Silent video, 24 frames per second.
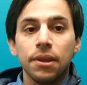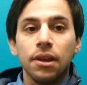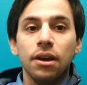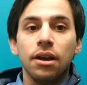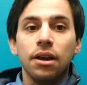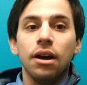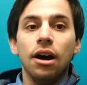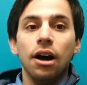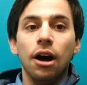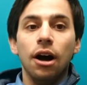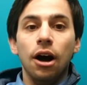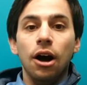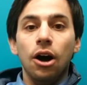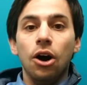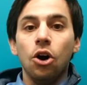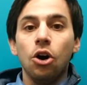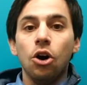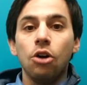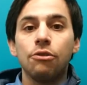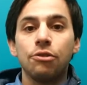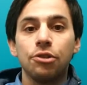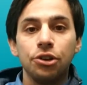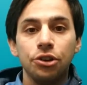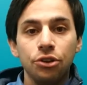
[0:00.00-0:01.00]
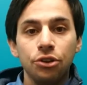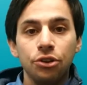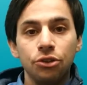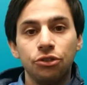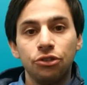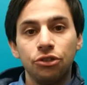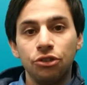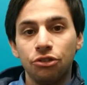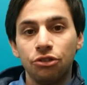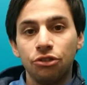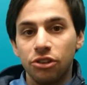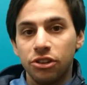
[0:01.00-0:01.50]
Overuse
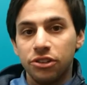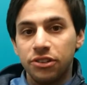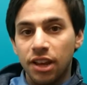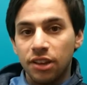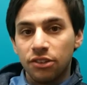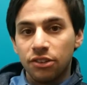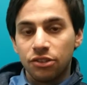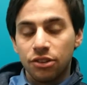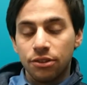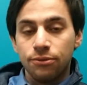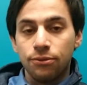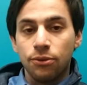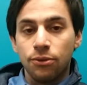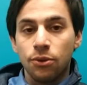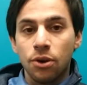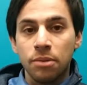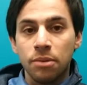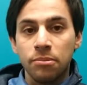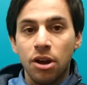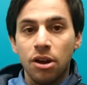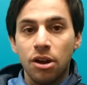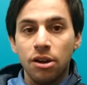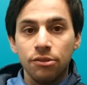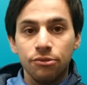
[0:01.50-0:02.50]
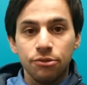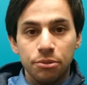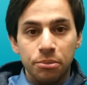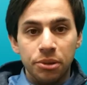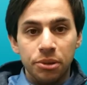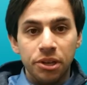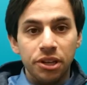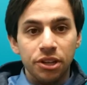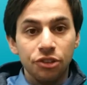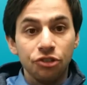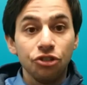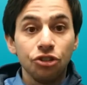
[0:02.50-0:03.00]
usually takes the form of
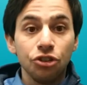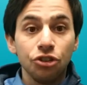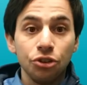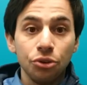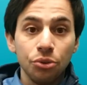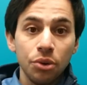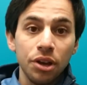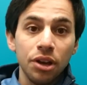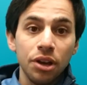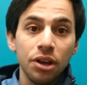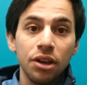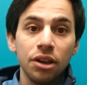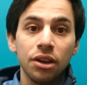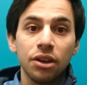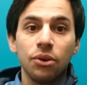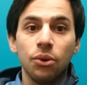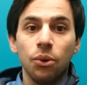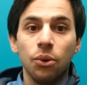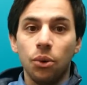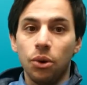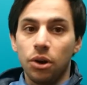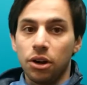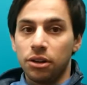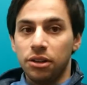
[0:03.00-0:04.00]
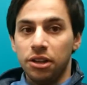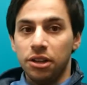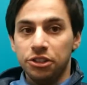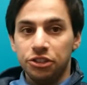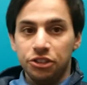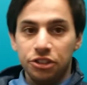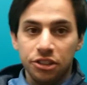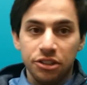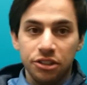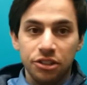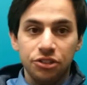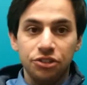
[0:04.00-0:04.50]
repeated chewing or
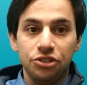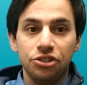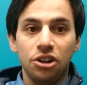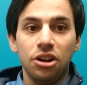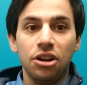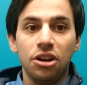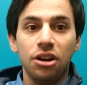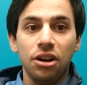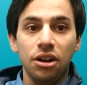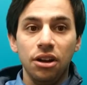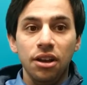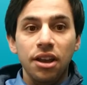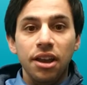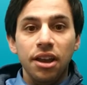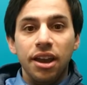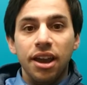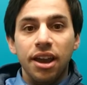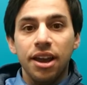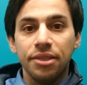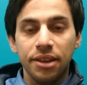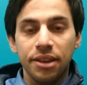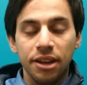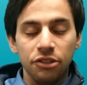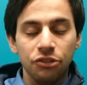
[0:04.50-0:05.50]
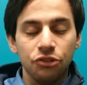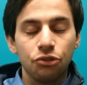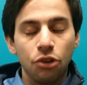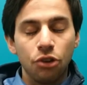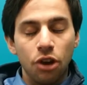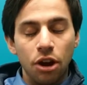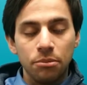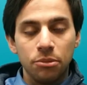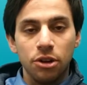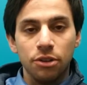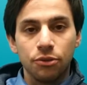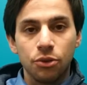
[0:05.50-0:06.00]
clenching the jaw, and then
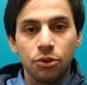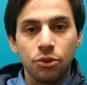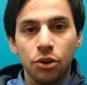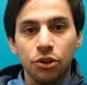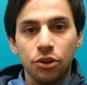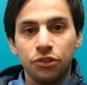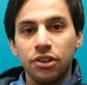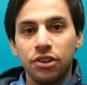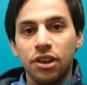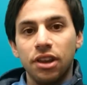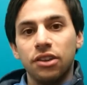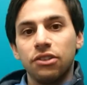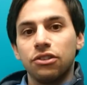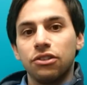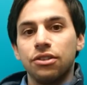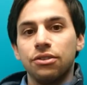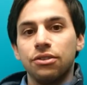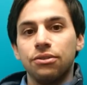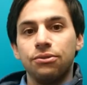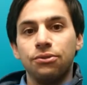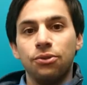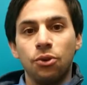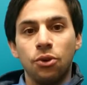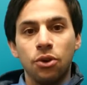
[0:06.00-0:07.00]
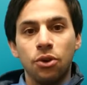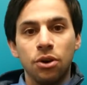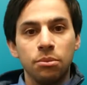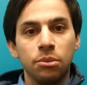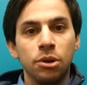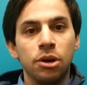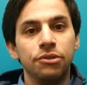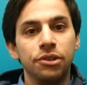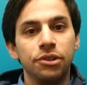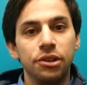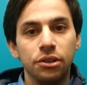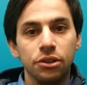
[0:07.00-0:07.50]
trauma of course takes the form
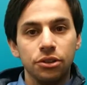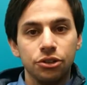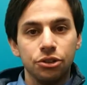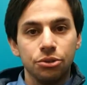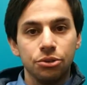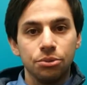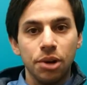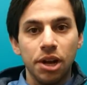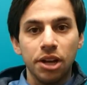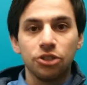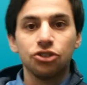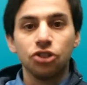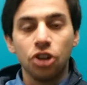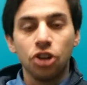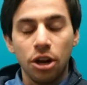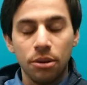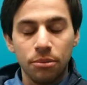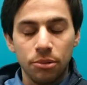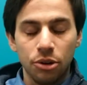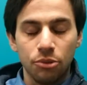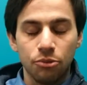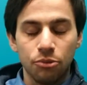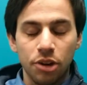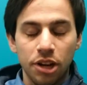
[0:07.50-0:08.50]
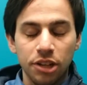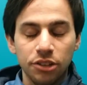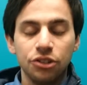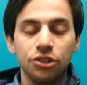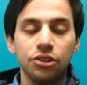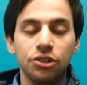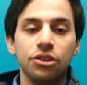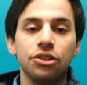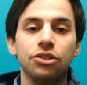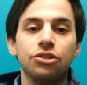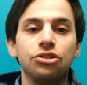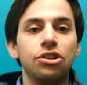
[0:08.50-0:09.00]
of either direct trauma right to
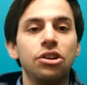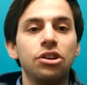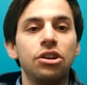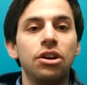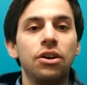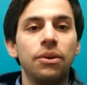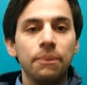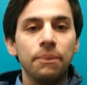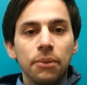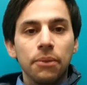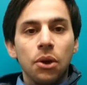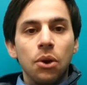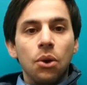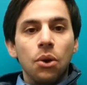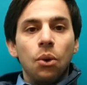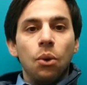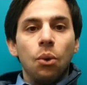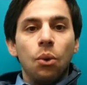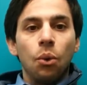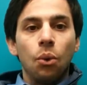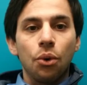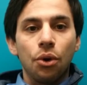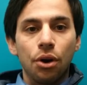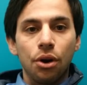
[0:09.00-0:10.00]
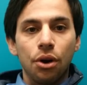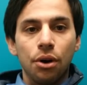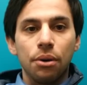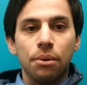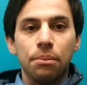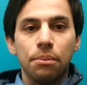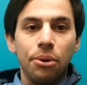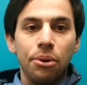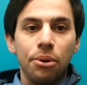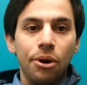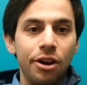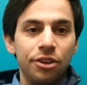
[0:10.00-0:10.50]
the jaw or
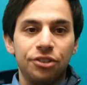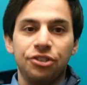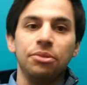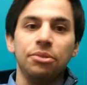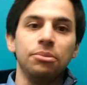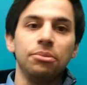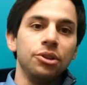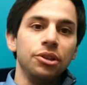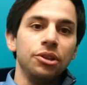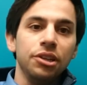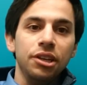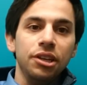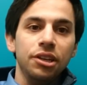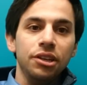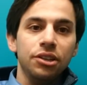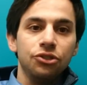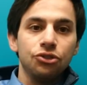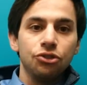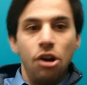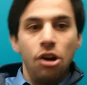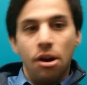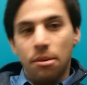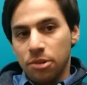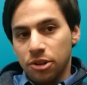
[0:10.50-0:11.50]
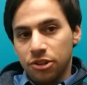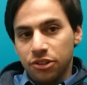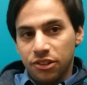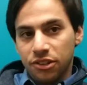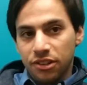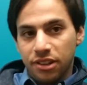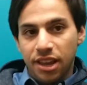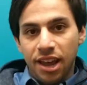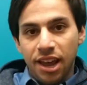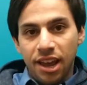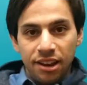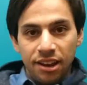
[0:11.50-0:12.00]
possibly trauma to the
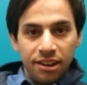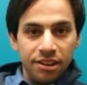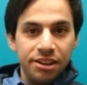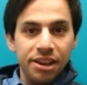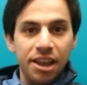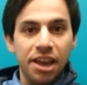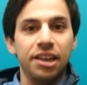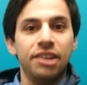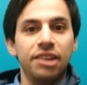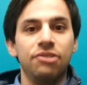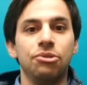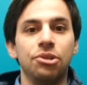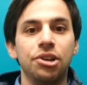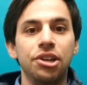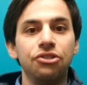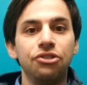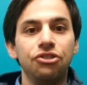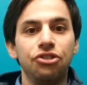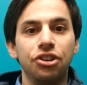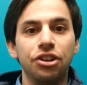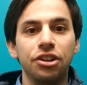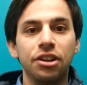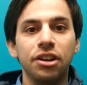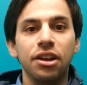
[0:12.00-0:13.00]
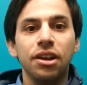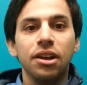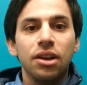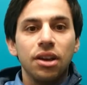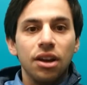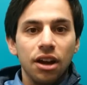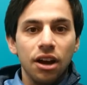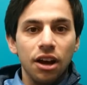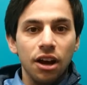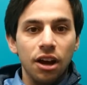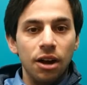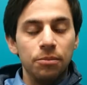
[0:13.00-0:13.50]
head and neck region
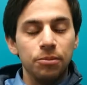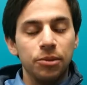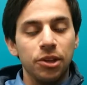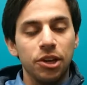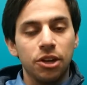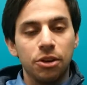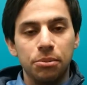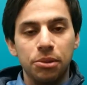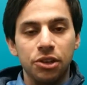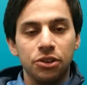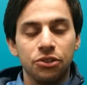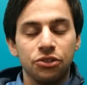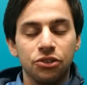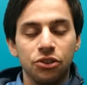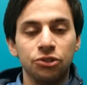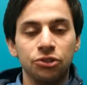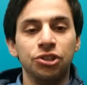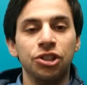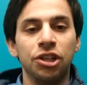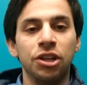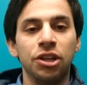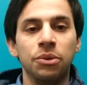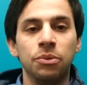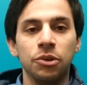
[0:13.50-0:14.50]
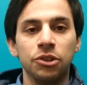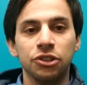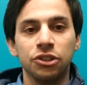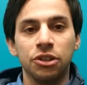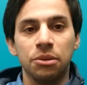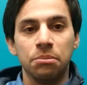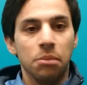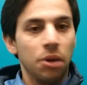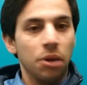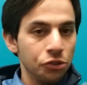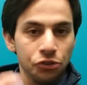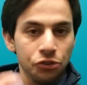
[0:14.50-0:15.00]
that could be associated with some
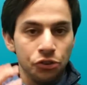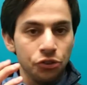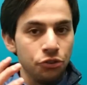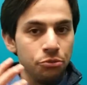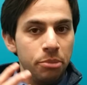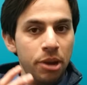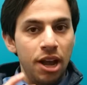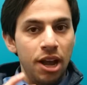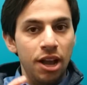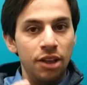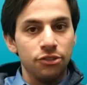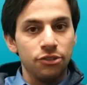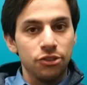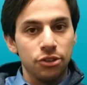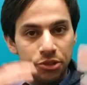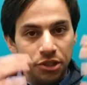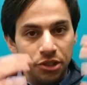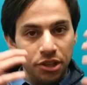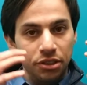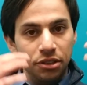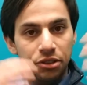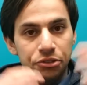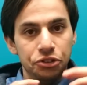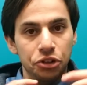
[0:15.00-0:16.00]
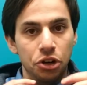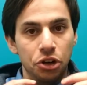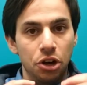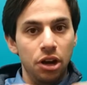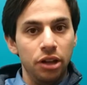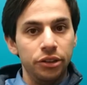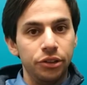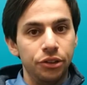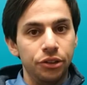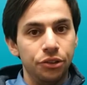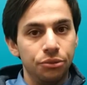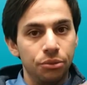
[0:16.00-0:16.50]
muscle spasms in the jaw
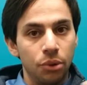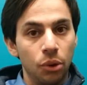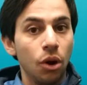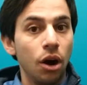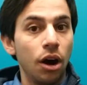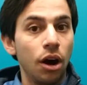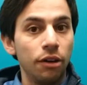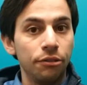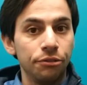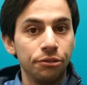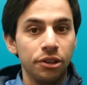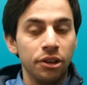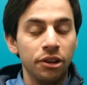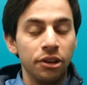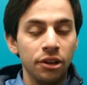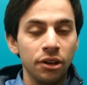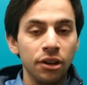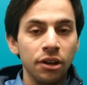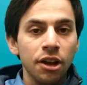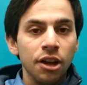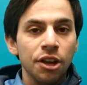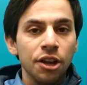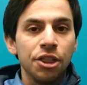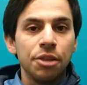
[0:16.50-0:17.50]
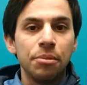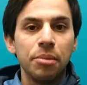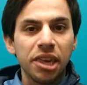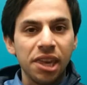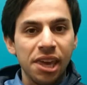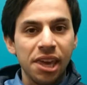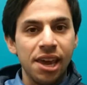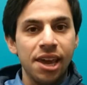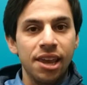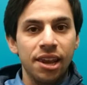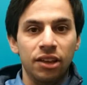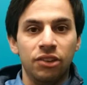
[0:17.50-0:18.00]
that throw off the
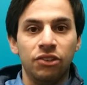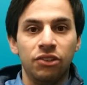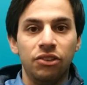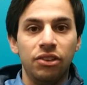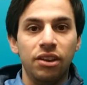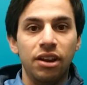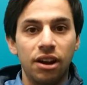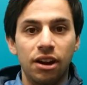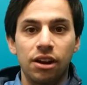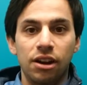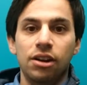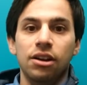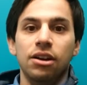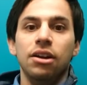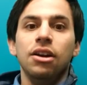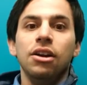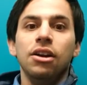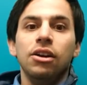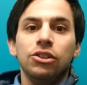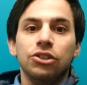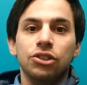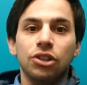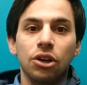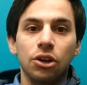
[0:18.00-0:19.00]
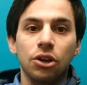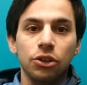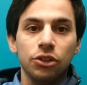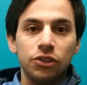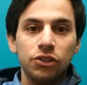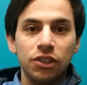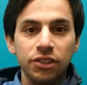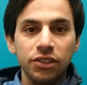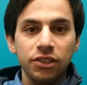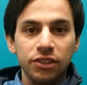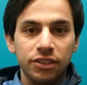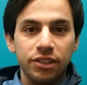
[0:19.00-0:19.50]
mechanics there. So
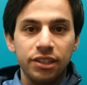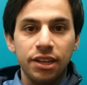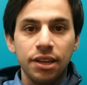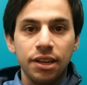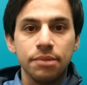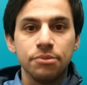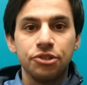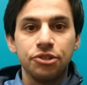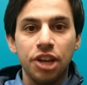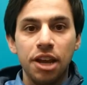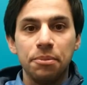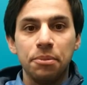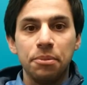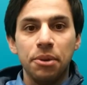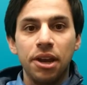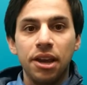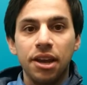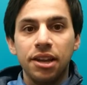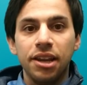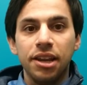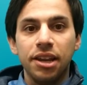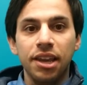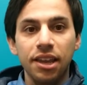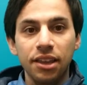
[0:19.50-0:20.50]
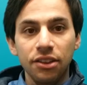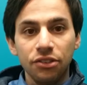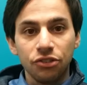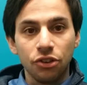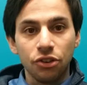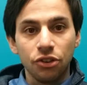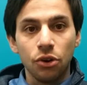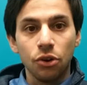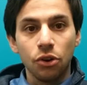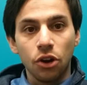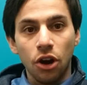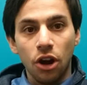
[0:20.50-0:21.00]
since TMJ pain is
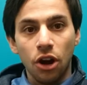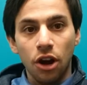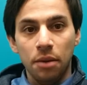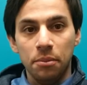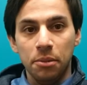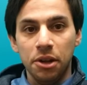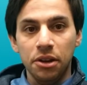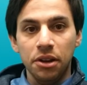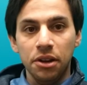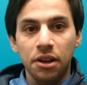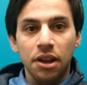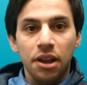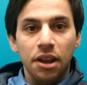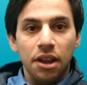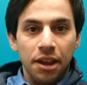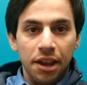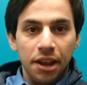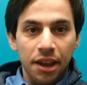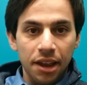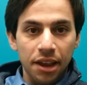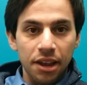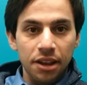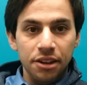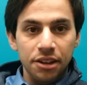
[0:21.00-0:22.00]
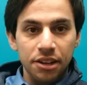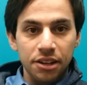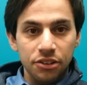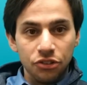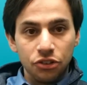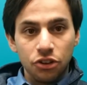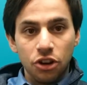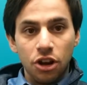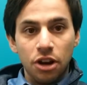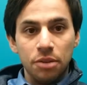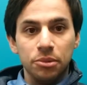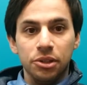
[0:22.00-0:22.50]
so common and is
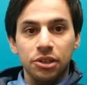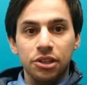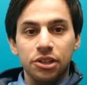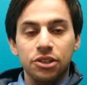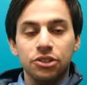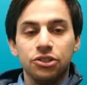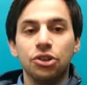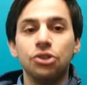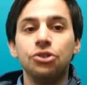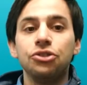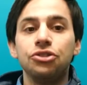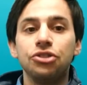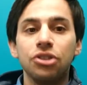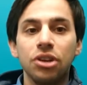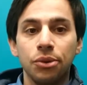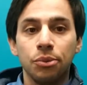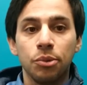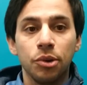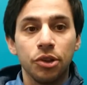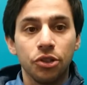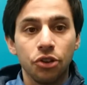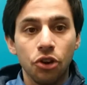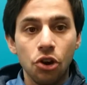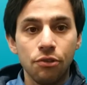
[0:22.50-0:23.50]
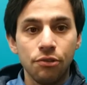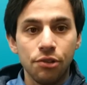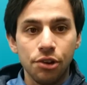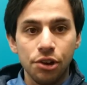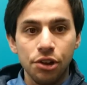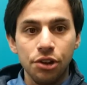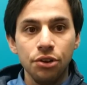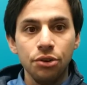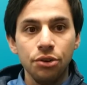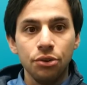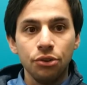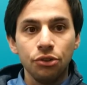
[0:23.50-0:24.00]
commonly associated with
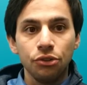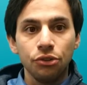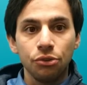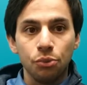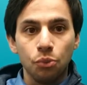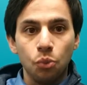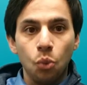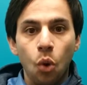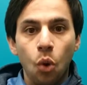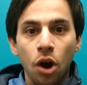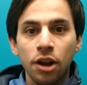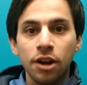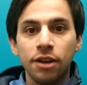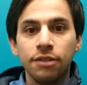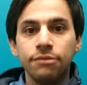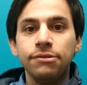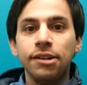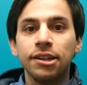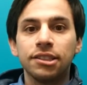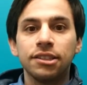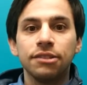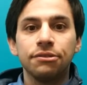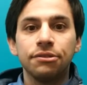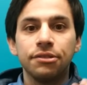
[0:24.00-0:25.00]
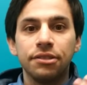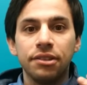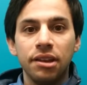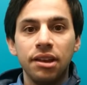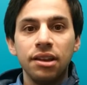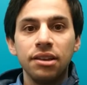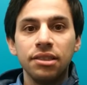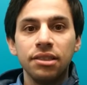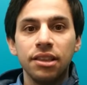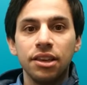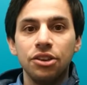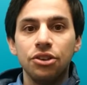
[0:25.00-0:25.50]
overuse, one effective
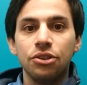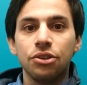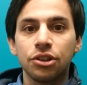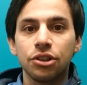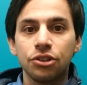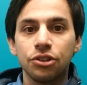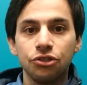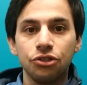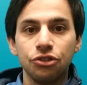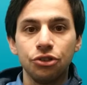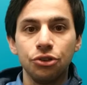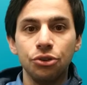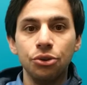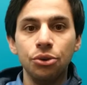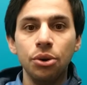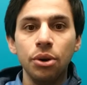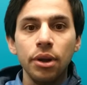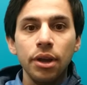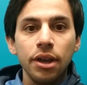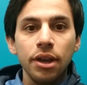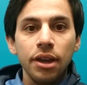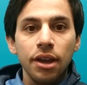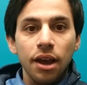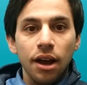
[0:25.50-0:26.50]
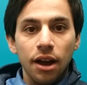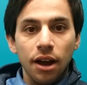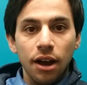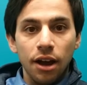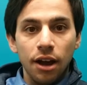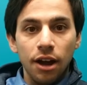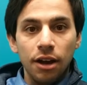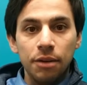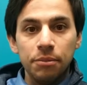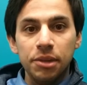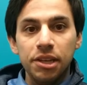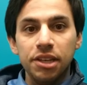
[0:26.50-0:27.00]
thing that you can do
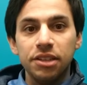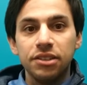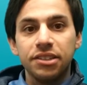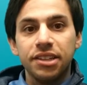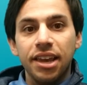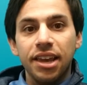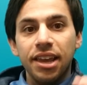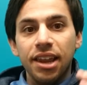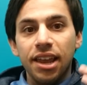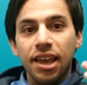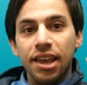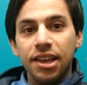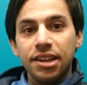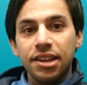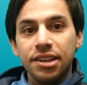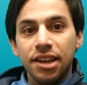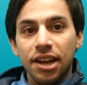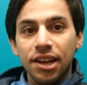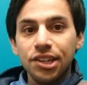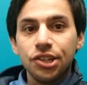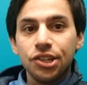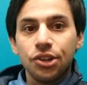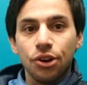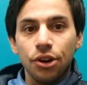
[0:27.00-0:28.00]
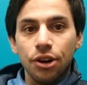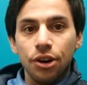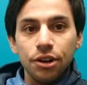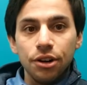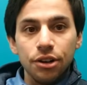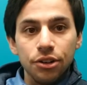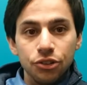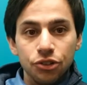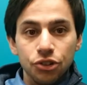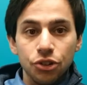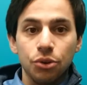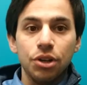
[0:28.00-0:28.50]
is get a night guard.
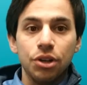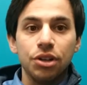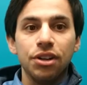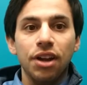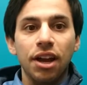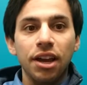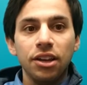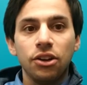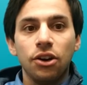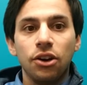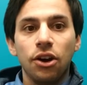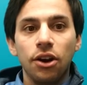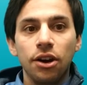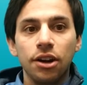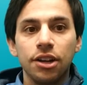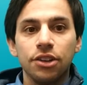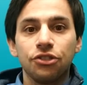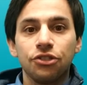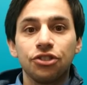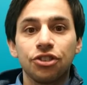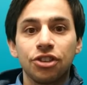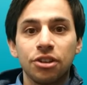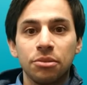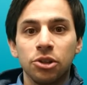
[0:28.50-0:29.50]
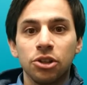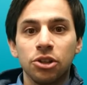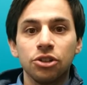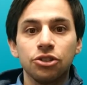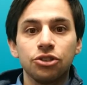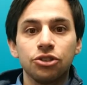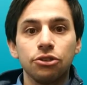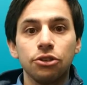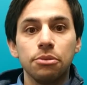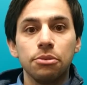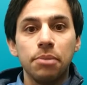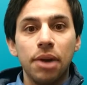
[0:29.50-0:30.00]
So a night guard is similar
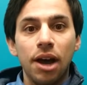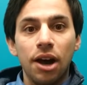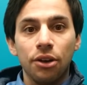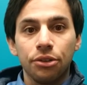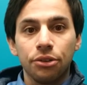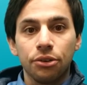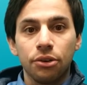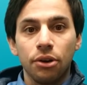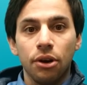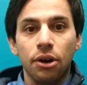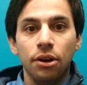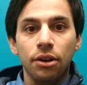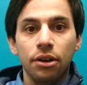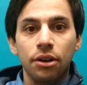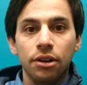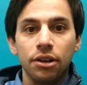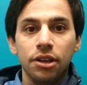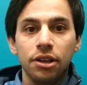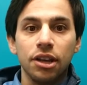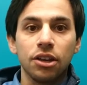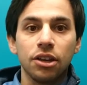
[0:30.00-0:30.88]
to a mouth guard. It